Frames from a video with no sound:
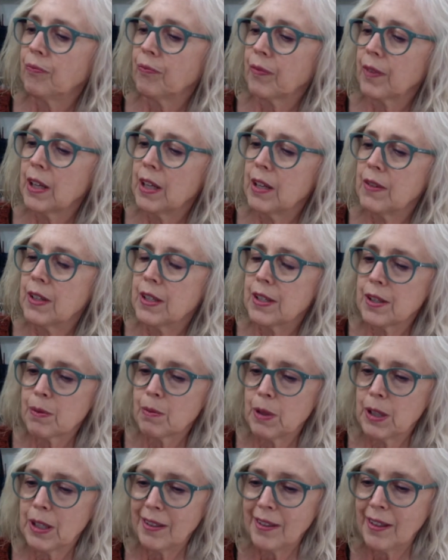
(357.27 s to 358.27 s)
in this
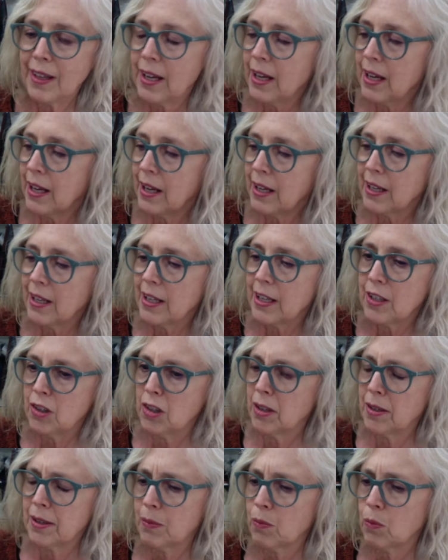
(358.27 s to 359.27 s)
one, and it
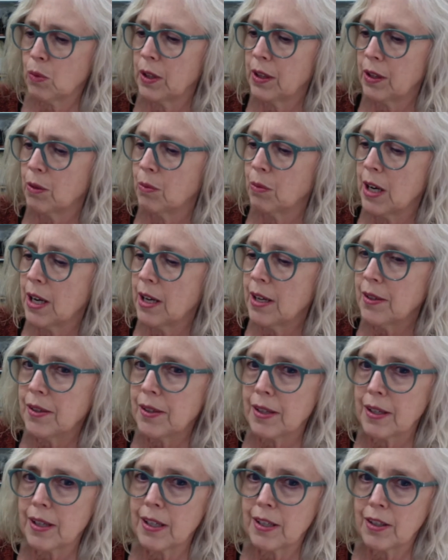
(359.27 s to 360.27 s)
just, with the
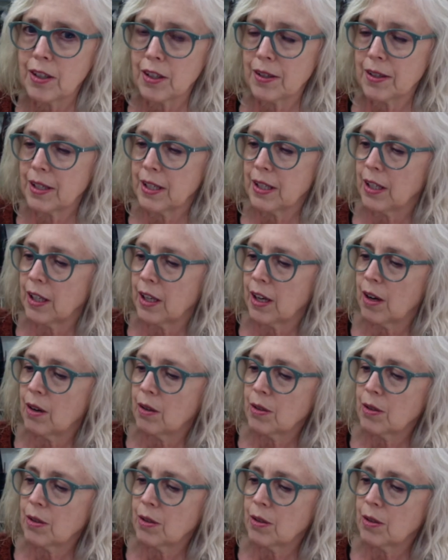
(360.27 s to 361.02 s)
rust, it just didn't go.